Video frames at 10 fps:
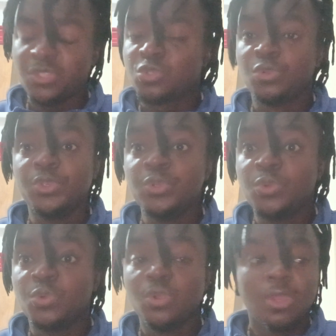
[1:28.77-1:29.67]
to
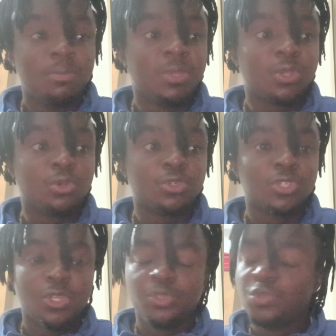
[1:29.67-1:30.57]
you
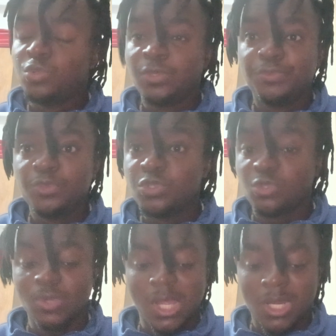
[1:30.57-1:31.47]
because you refuse
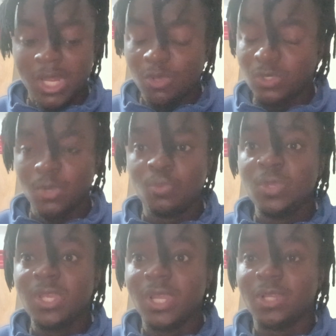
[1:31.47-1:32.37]
to allow the
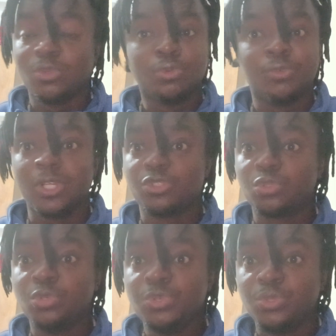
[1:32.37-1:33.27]
wicked
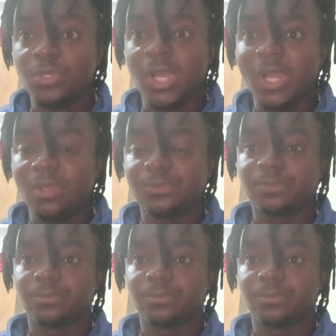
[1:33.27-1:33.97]
overthrow you down.